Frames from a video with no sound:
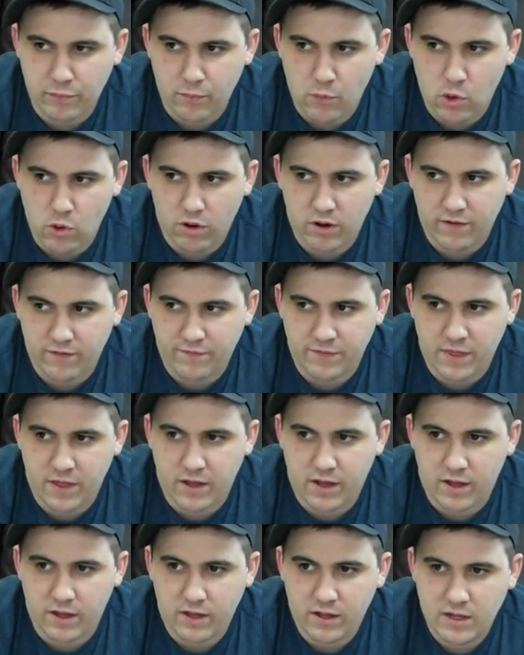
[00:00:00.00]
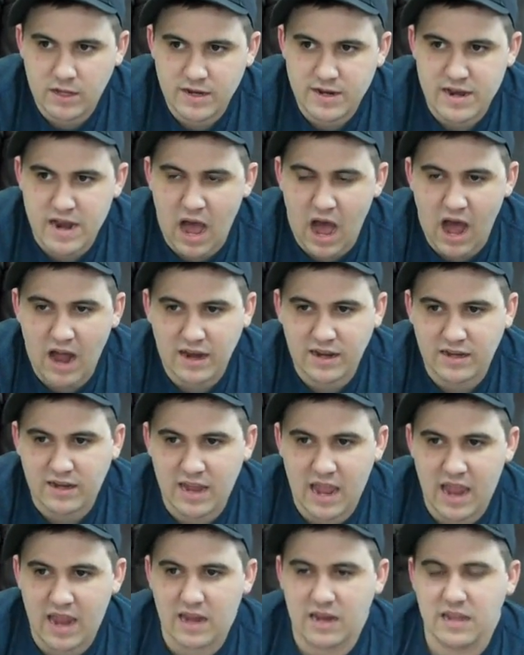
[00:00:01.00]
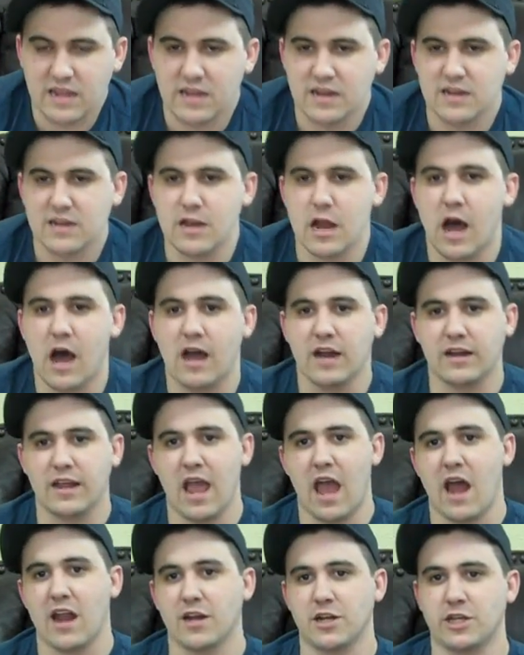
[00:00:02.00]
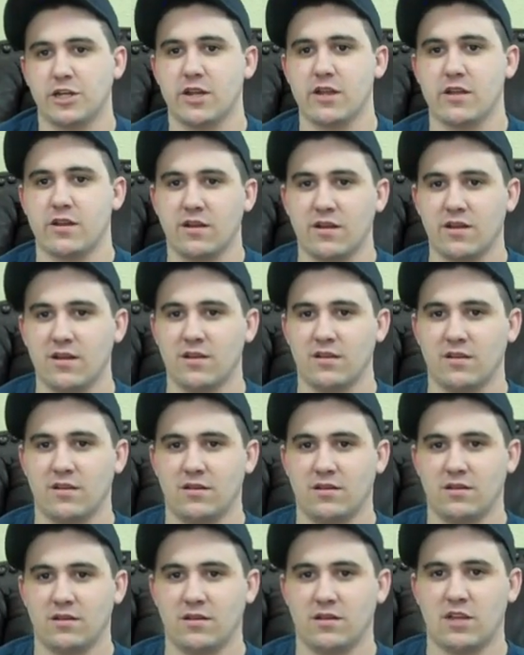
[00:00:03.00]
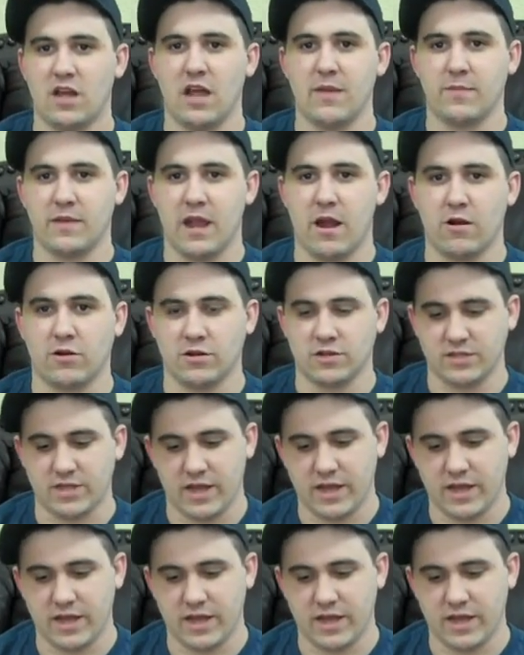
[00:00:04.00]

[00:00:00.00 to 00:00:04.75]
more of the non-Cadian, non-Catachan type characters.